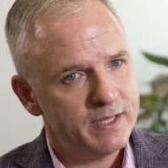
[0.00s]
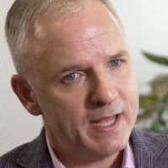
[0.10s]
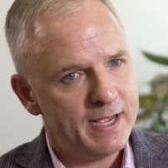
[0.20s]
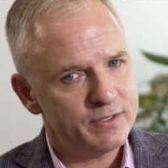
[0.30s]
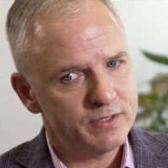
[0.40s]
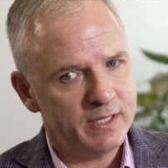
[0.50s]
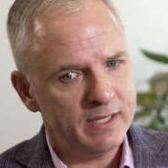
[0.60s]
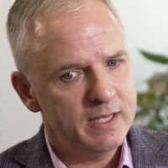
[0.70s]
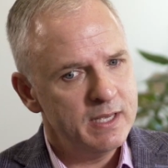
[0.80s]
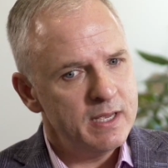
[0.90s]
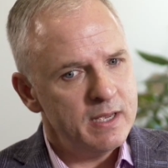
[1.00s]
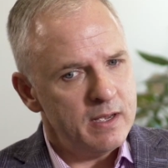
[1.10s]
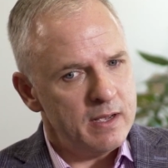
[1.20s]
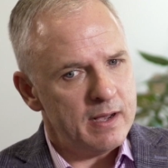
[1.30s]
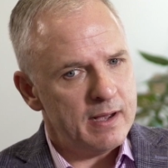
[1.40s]
that actually
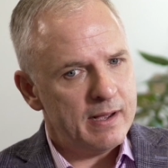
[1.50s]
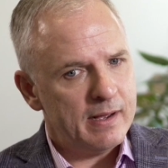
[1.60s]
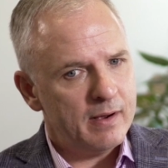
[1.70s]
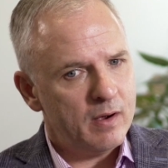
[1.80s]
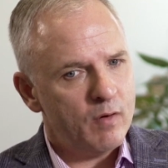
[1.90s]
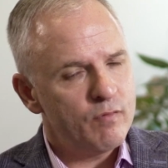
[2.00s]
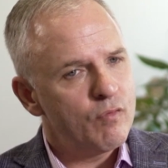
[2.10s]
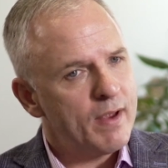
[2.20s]
are of